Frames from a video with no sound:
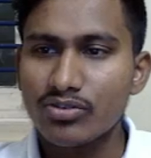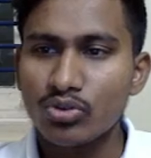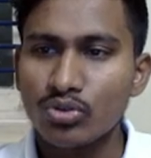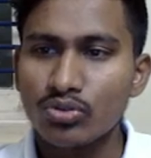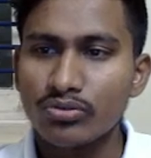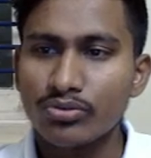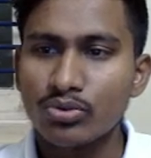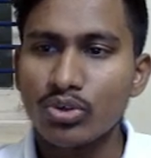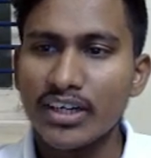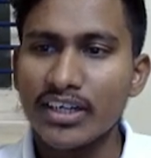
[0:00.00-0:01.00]
No,
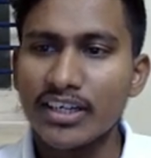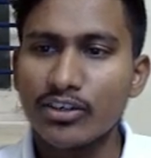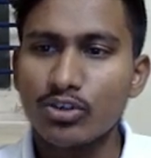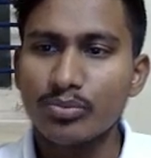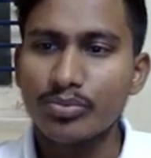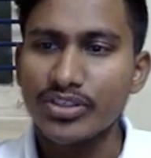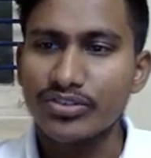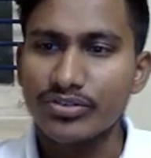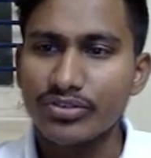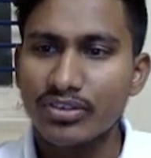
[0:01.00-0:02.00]
400
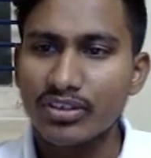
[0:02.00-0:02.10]
rupees.